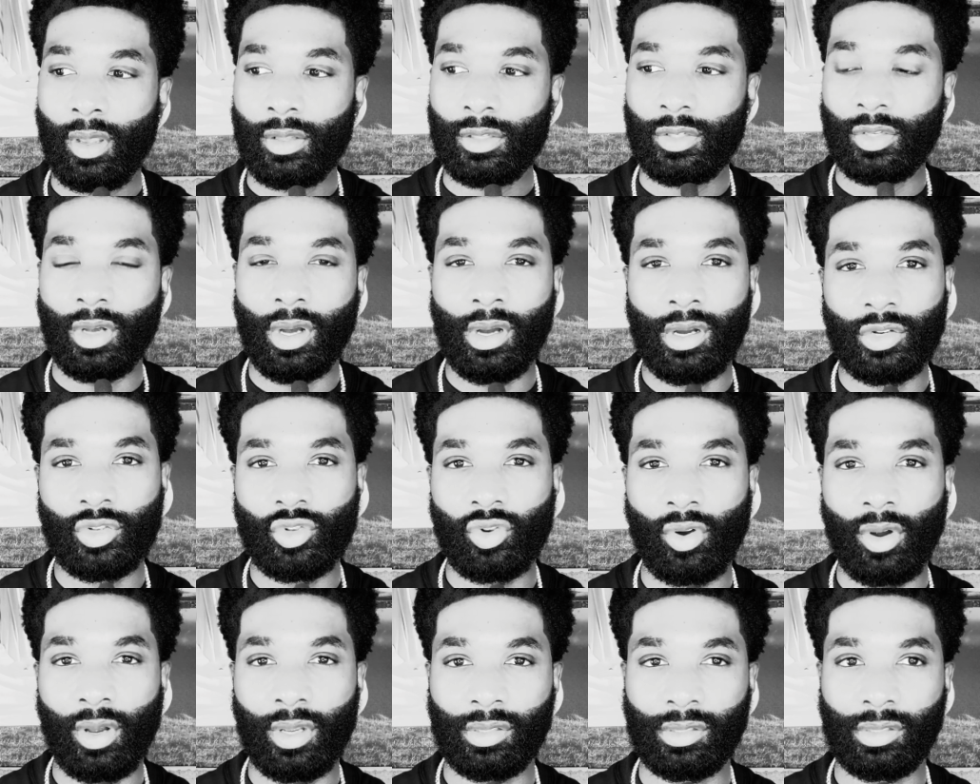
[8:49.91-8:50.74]
to
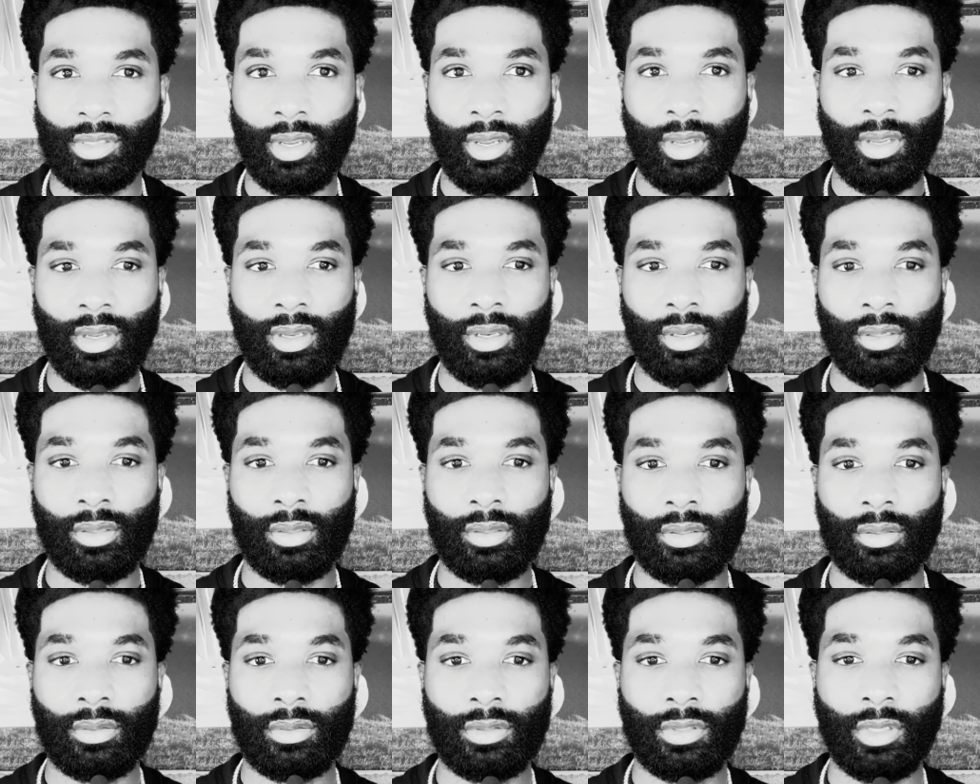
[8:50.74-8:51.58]
Usher, I'll say,
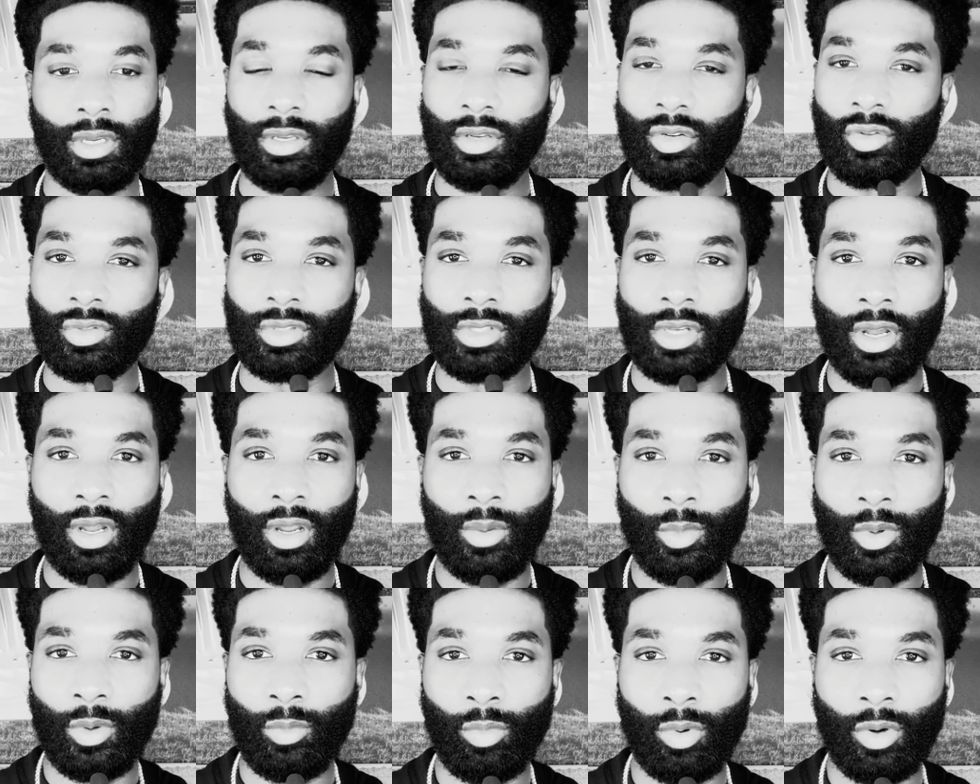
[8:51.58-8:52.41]
take your
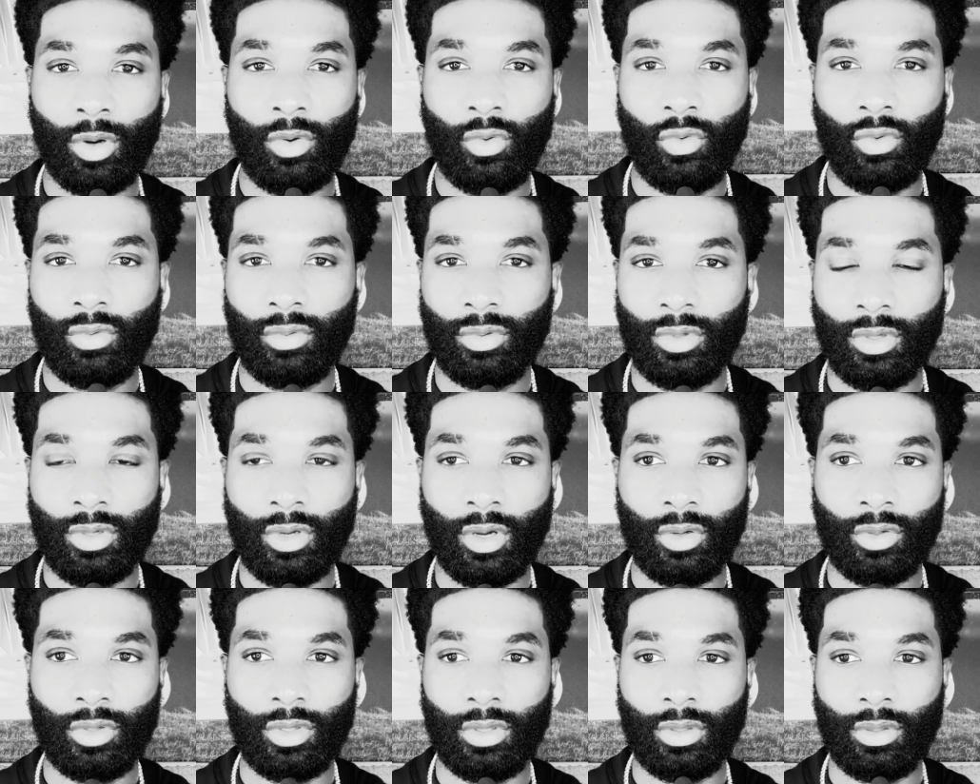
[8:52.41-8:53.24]
time, big bro.
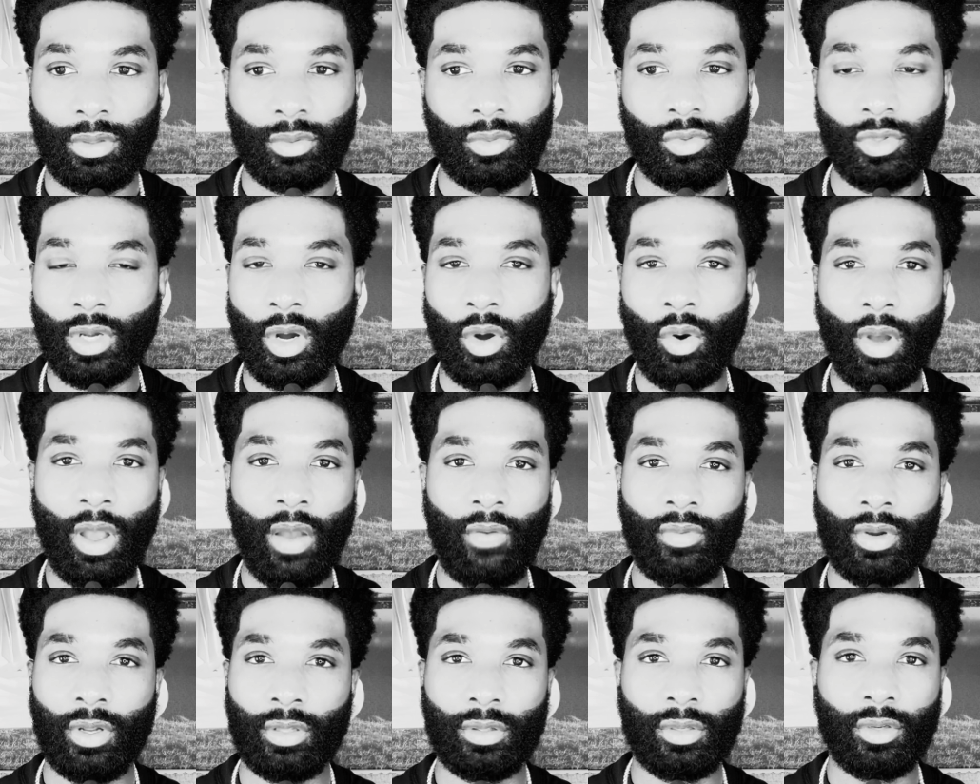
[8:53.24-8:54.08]
You don't
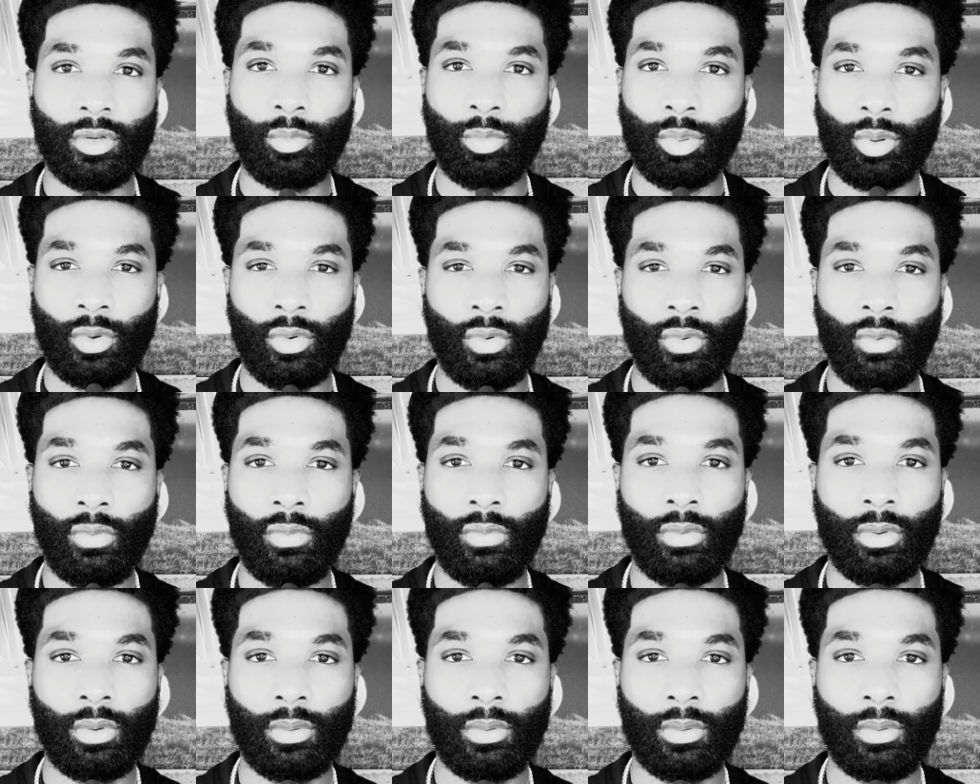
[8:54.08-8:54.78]
have nothing to prove.